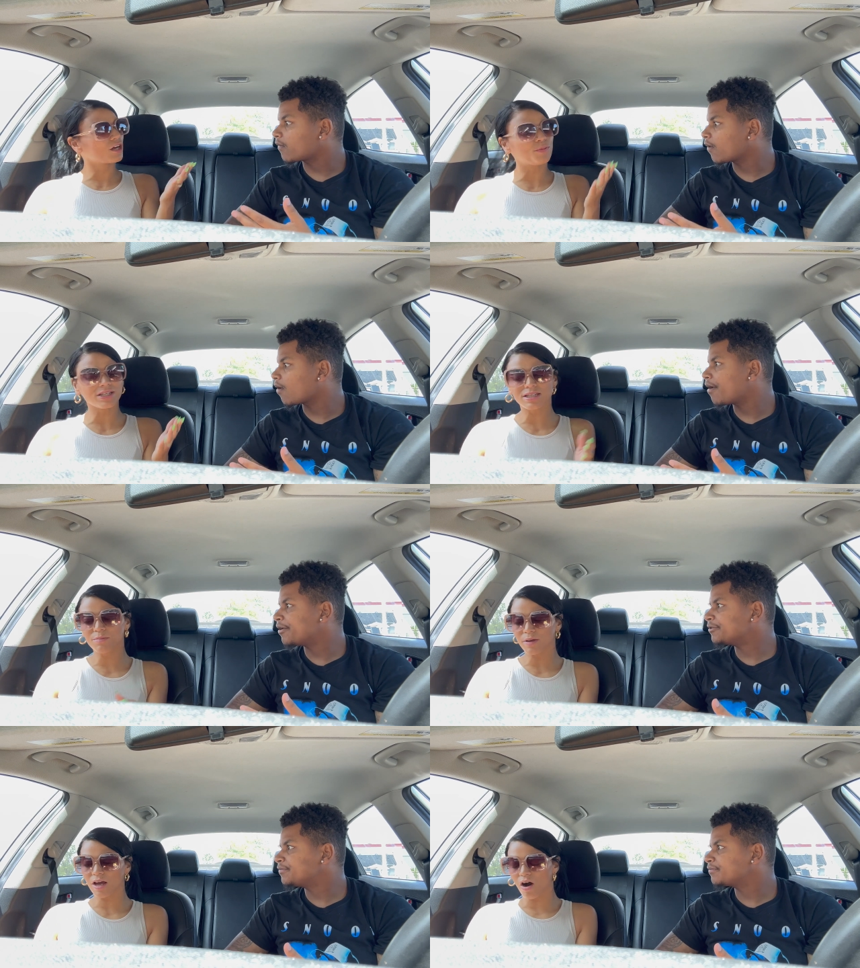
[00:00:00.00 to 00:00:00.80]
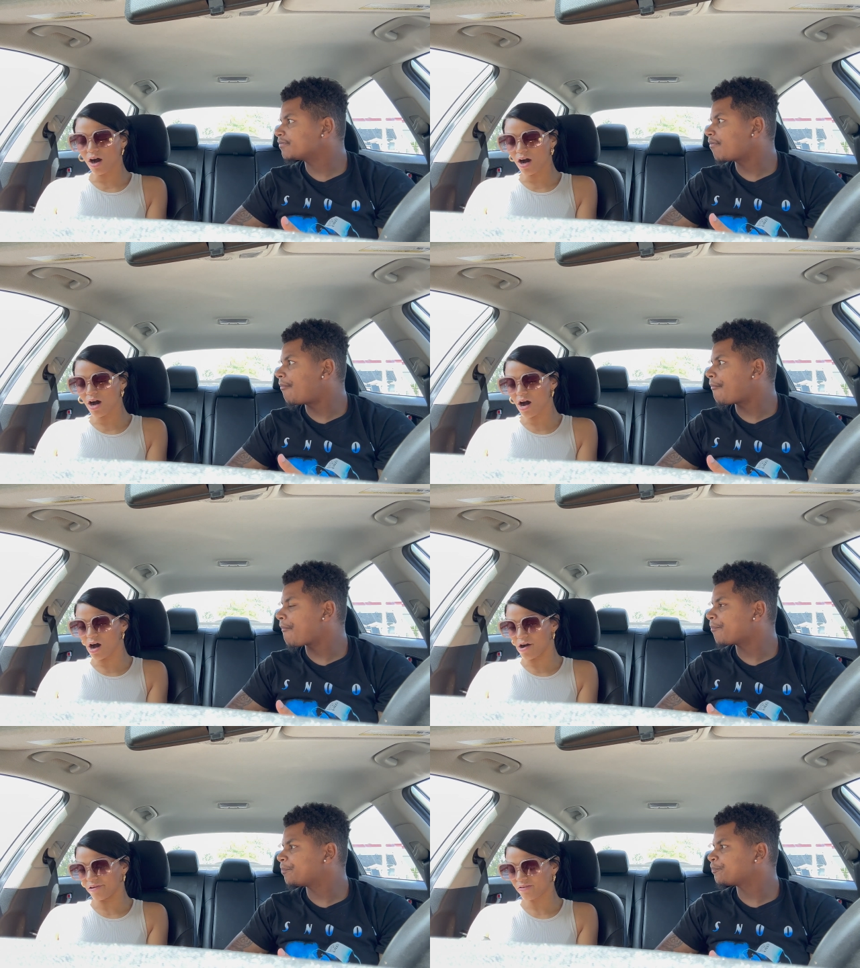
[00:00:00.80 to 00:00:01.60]
Speaker 1: you're pissing me
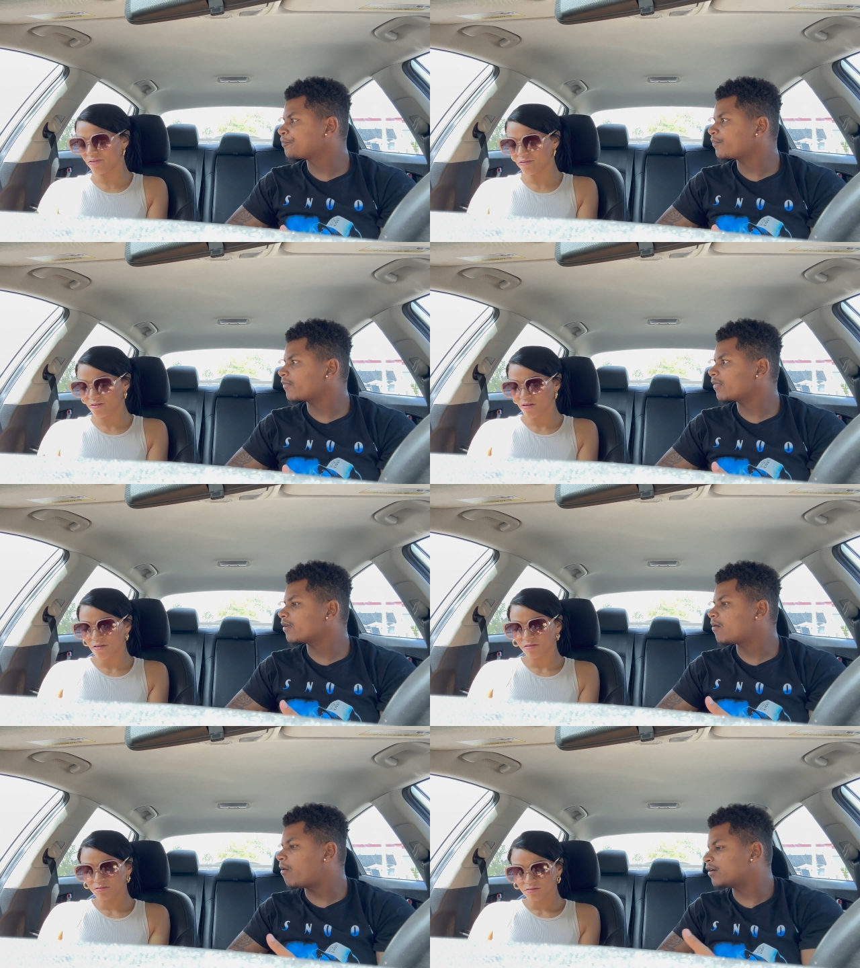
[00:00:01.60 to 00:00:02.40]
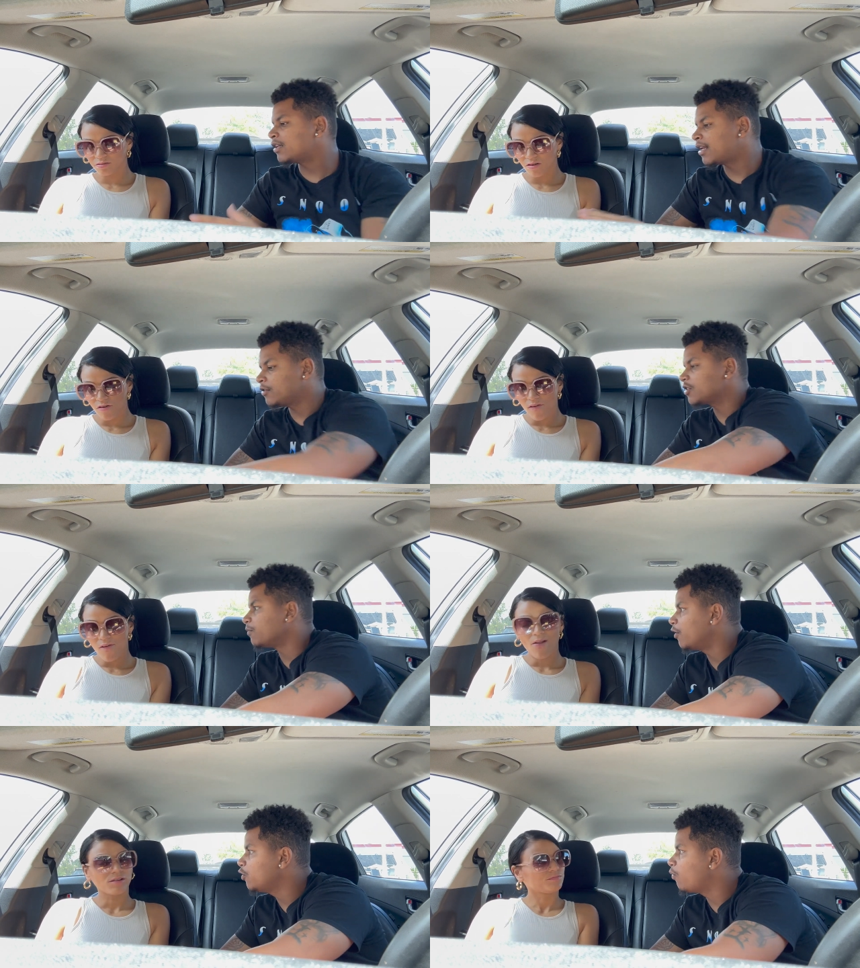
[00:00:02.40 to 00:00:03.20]
off.
Speaker 2: Can I just
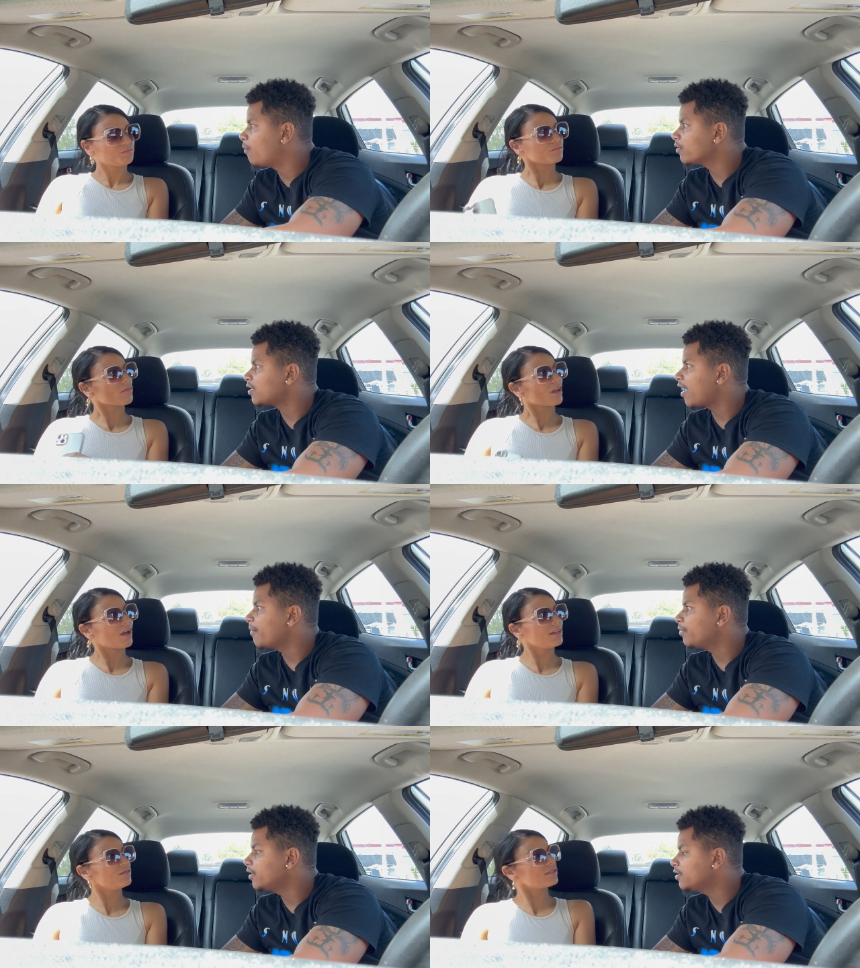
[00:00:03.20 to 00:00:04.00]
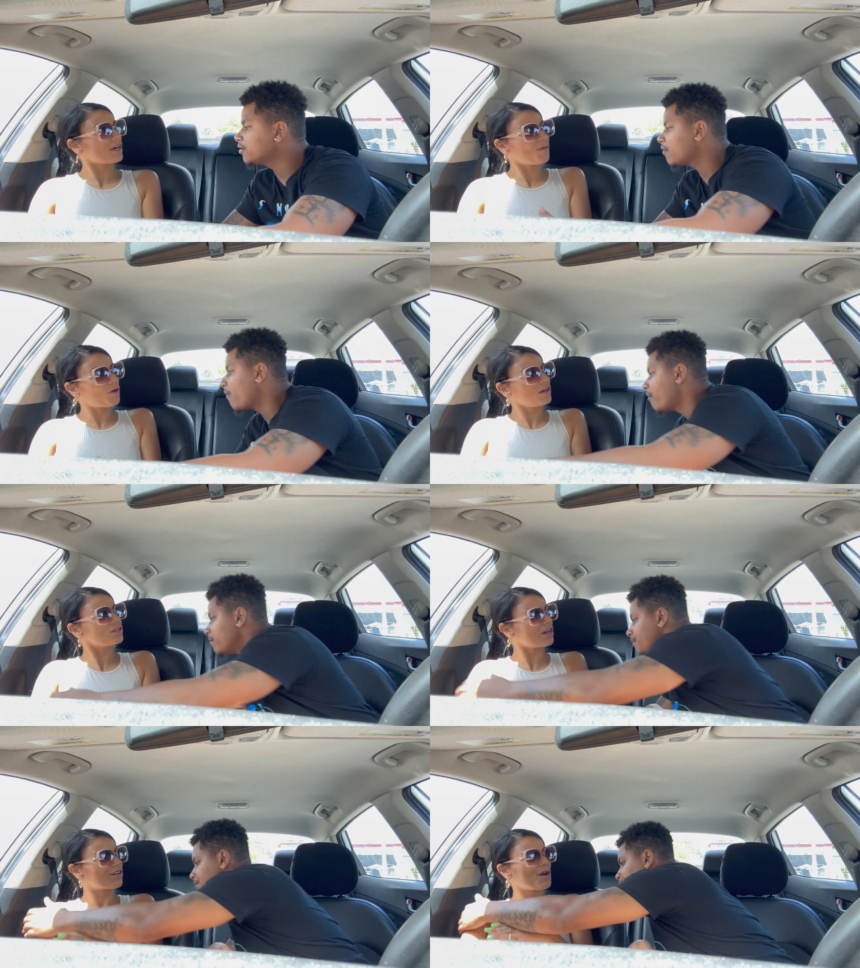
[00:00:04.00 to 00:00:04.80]
smell you one more time, Can please? you stop?
Speaker 1: Why are you
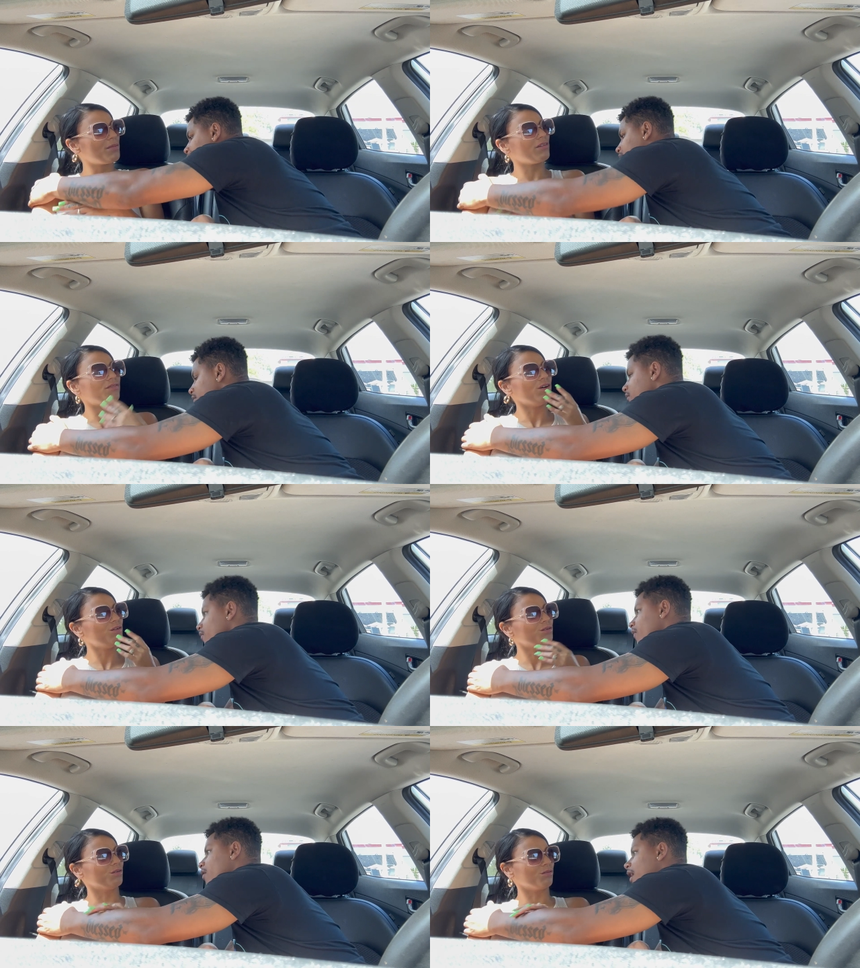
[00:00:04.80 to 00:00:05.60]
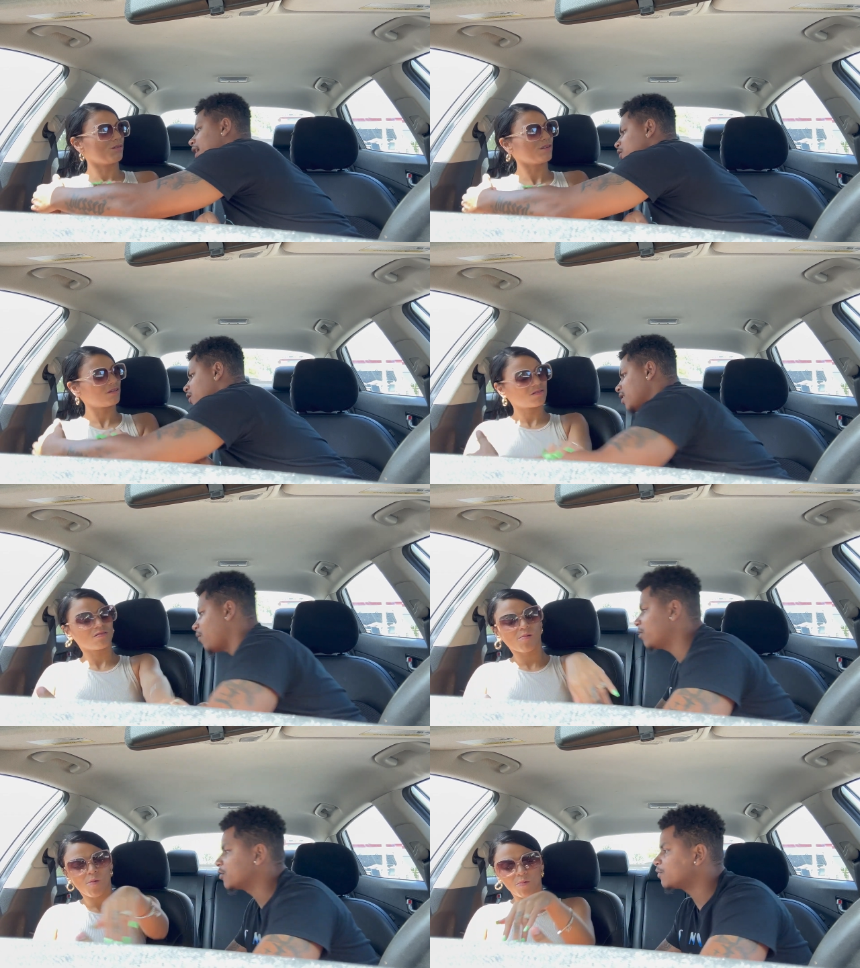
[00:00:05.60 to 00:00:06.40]
trying to grab my phone?
Speaker 2: I just because I
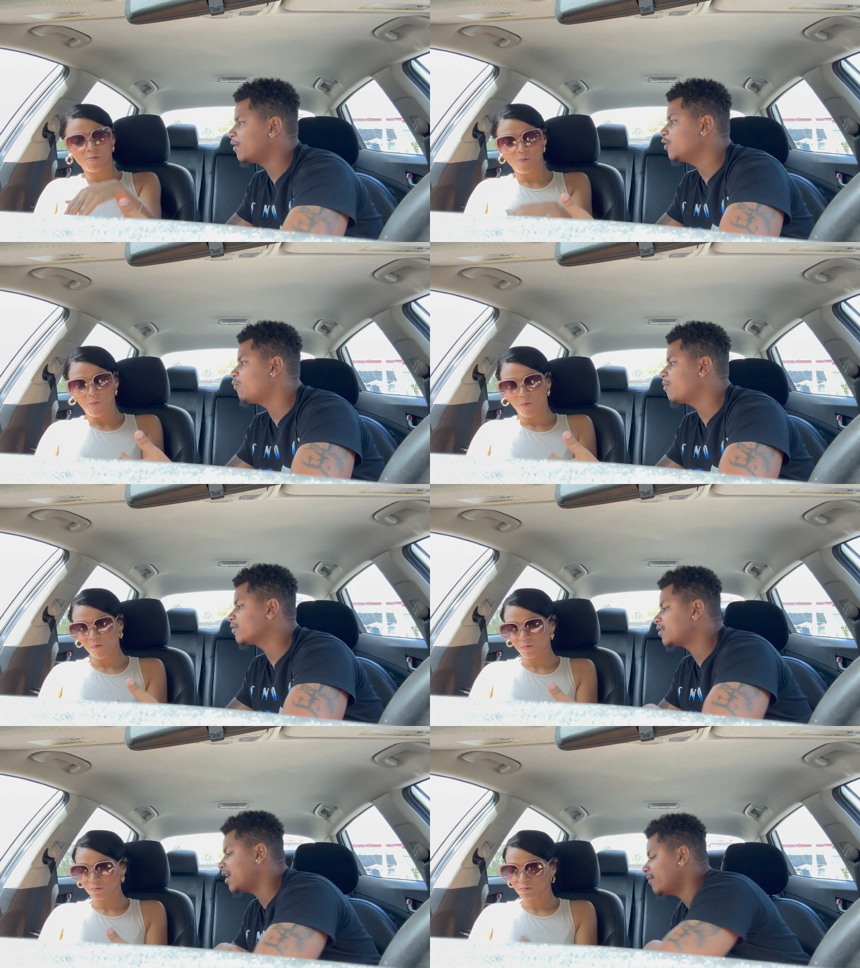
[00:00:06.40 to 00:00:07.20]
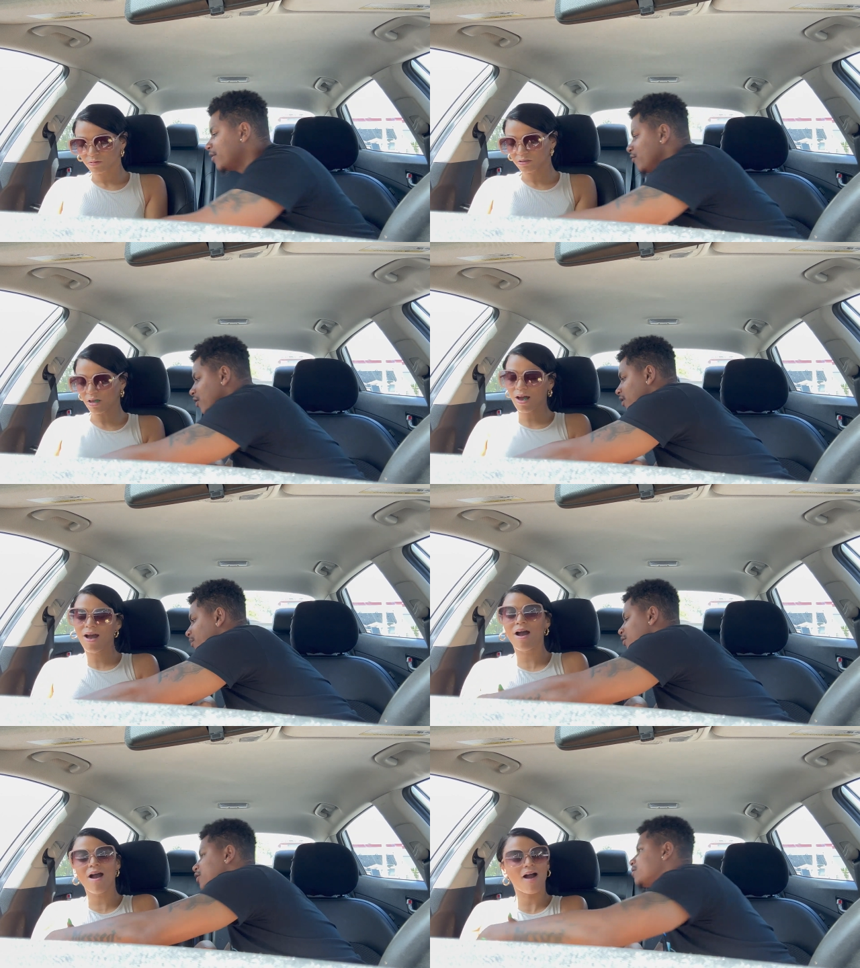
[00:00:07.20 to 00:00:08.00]
want to smell you one more time.
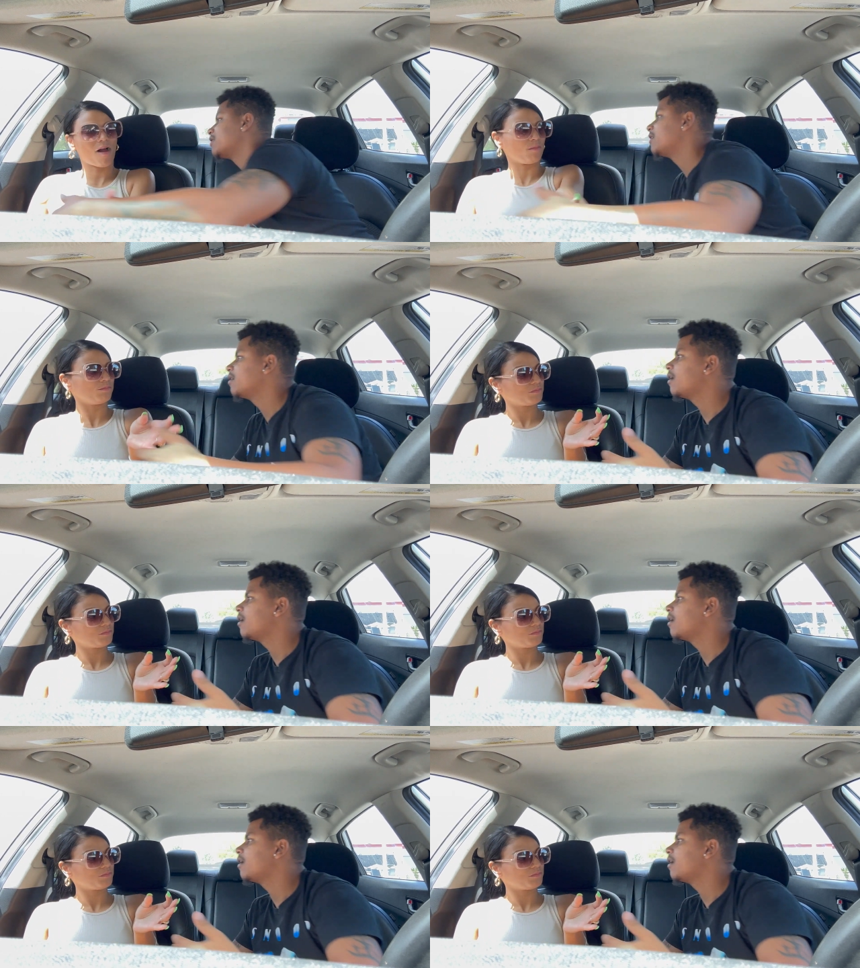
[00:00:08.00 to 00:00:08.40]
Stop.